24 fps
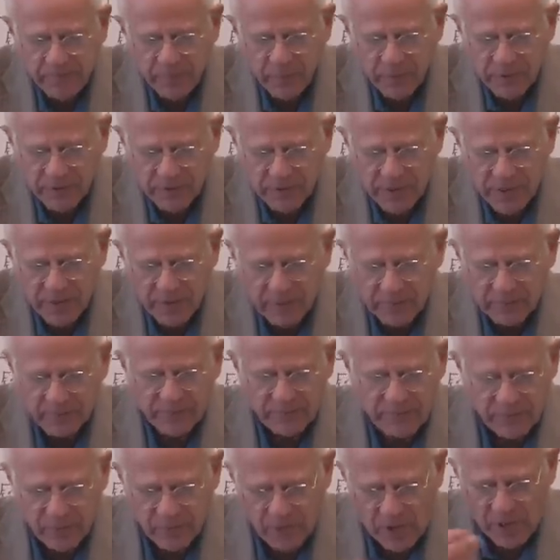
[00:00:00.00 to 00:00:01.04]
which is our
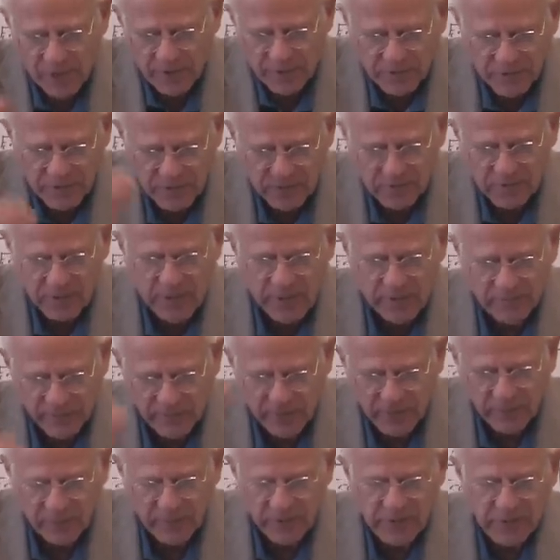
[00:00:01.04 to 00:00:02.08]
thoughts, our
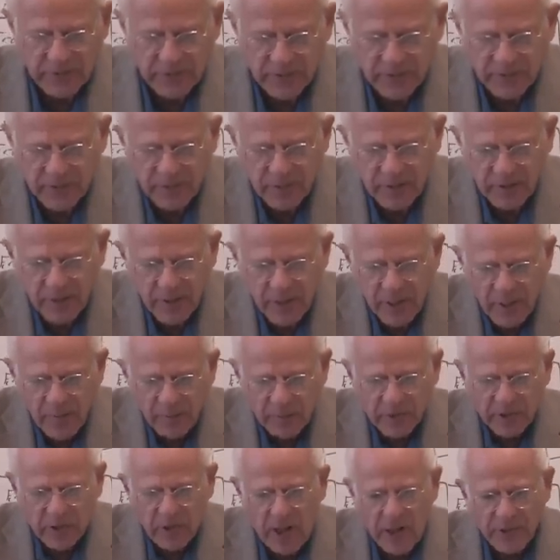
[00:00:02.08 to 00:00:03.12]
theories.
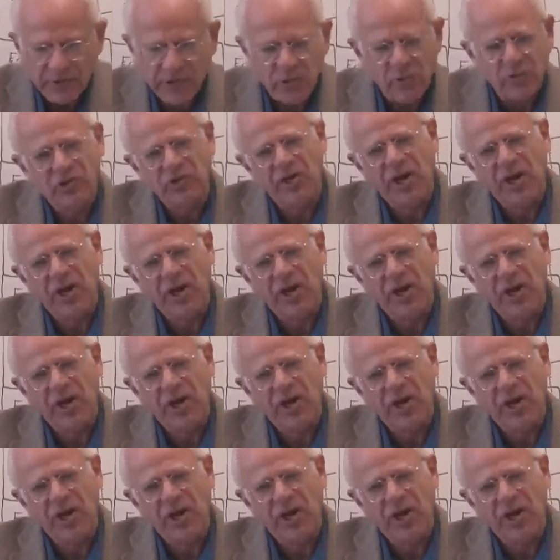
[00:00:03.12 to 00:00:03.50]
But it also